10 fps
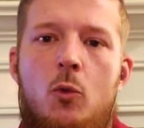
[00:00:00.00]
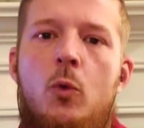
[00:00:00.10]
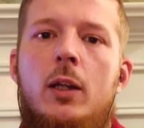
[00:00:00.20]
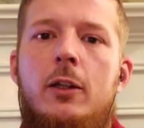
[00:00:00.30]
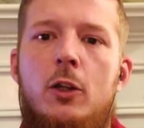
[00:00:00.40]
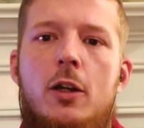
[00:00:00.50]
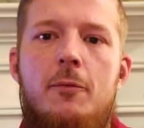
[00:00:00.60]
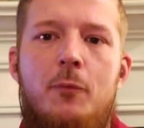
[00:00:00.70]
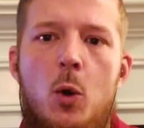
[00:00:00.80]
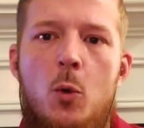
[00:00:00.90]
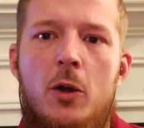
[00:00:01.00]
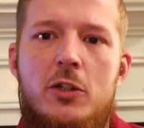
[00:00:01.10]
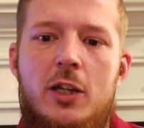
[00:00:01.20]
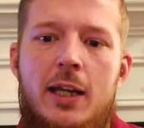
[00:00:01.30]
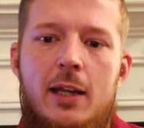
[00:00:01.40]
Really looking
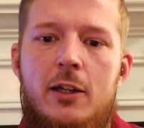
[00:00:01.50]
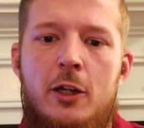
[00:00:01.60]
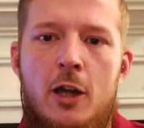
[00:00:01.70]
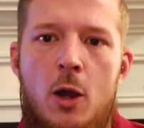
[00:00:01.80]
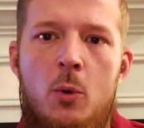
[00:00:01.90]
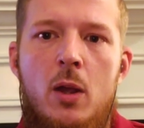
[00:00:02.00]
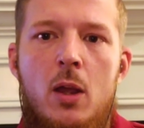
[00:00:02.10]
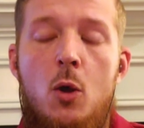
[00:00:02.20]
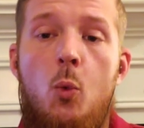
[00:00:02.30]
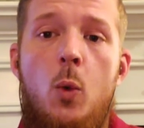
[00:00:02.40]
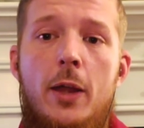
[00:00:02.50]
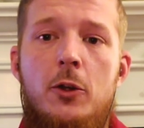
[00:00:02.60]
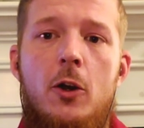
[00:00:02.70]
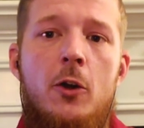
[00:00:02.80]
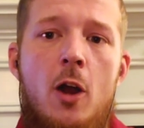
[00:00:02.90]
forward to getting to know
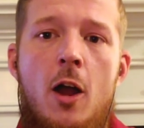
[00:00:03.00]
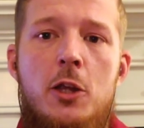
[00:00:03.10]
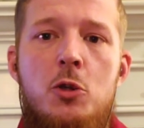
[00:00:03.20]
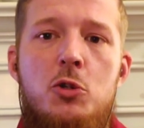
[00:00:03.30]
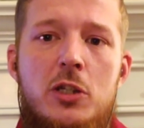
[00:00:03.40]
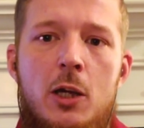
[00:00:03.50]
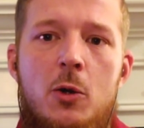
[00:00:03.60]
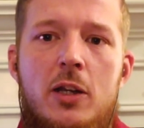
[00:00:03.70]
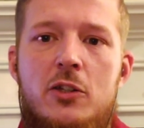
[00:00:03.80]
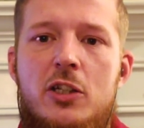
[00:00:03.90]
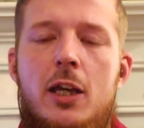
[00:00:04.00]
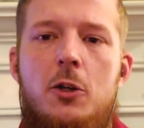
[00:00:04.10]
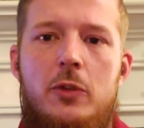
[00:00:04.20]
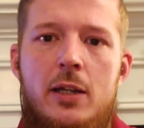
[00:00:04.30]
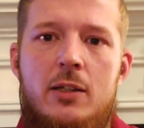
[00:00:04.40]
whether or not you still
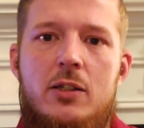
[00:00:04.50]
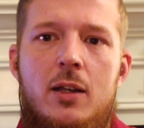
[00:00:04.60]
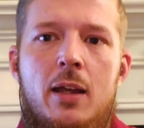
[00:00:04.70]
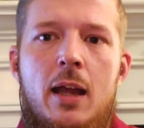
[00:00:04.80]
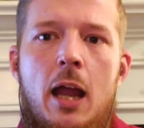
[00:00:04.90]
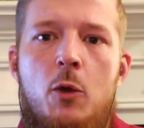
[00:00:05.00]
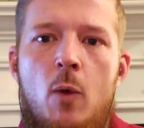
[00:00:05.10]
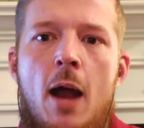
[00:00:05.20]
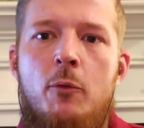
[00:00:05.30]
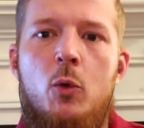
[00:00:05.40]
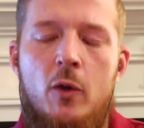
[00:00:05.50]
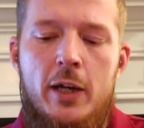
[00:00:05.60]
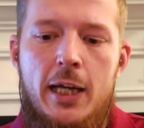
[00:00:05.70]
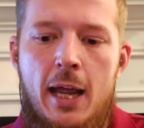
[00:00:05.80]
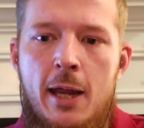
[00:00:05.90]
consider this a
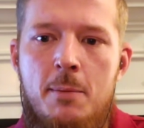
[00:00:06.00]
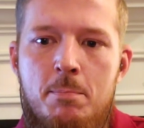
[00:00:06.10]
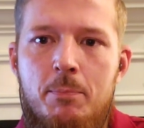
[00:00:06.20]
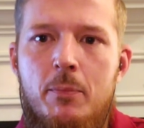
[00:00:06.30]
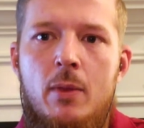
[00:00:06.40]
rivalry game,